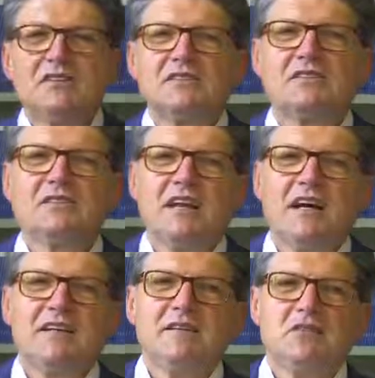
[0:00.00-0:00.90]

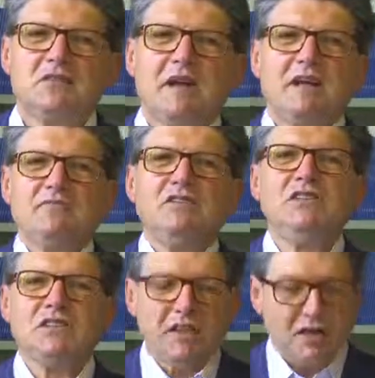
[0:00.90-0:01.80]
his name
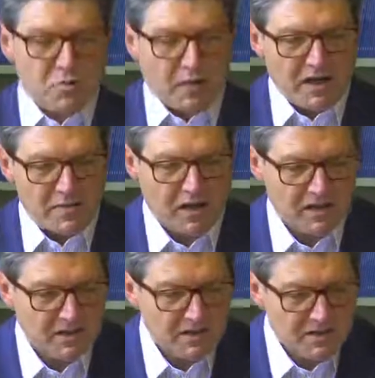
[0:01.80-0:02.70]
means the good one.